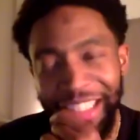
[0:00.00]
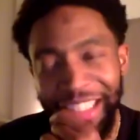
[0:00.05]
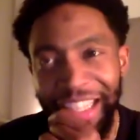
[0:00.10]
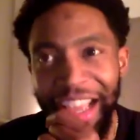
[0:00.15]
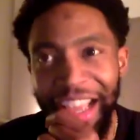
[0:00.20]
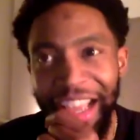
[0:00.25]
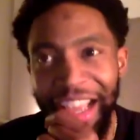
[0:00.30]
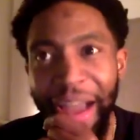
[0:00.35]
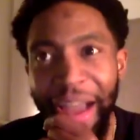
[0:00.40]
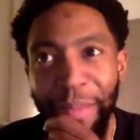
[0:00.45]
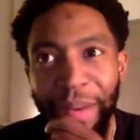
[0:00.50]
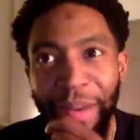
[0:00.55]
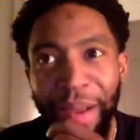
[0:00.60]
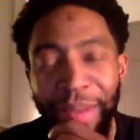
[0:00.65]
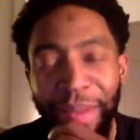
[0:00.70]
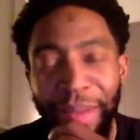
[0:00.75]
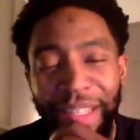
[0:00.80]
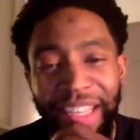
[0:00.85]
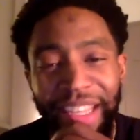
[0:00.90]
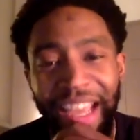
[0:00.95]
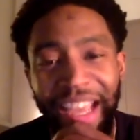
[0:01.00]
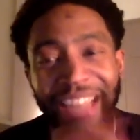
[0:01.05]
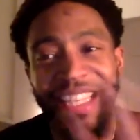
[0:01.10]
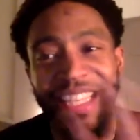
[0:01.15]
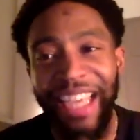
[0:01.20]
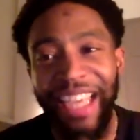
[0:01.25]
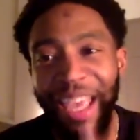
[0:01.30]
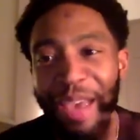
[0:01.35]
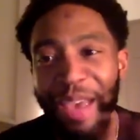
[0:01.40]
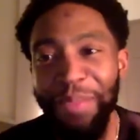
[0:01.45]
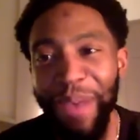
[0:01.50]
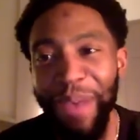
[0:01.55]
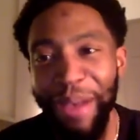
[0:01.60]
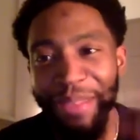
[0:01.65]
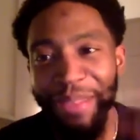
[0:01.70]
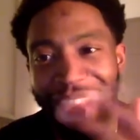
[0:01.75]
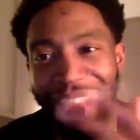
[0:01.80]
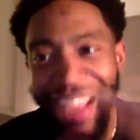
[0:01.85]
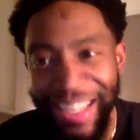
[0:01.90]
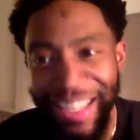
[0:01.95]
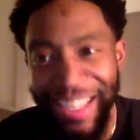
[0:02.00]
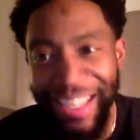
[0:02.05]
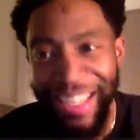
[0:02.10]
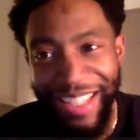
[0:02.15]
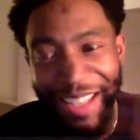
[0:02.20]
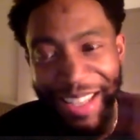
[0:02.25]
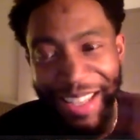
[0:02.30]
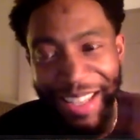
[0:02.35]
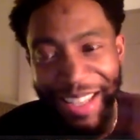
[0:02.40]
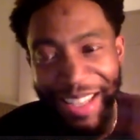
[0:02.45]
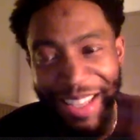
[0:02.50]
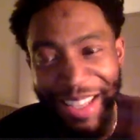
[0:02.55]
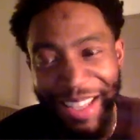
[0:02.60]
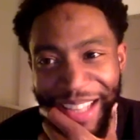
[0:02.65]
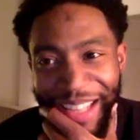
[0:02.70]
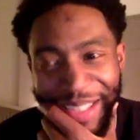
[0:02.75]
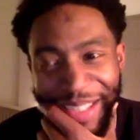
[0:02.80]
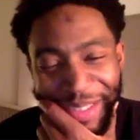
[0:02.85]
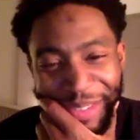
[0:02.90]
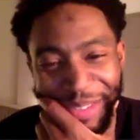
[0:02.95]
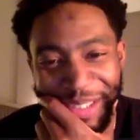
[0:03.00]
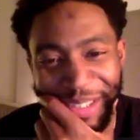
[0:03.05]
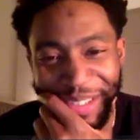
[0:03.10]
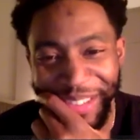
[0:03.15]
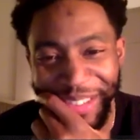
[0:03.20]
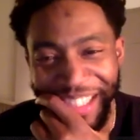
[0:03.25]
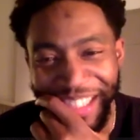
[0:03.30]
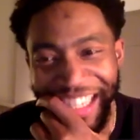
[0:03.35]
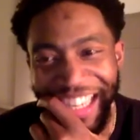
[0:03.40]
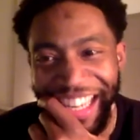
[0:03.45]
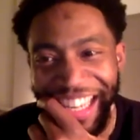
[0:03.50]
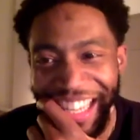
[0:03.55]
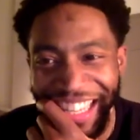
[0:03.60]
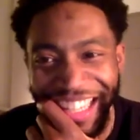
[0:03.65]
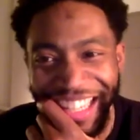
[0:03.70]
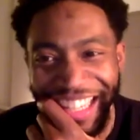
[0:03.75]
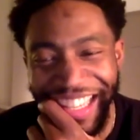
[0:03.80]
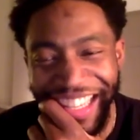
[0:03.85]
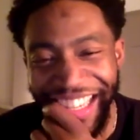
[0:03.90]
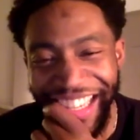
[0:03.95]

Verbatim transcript: I'd probably say I took a hip hop class. The hip hop class was pretty fun.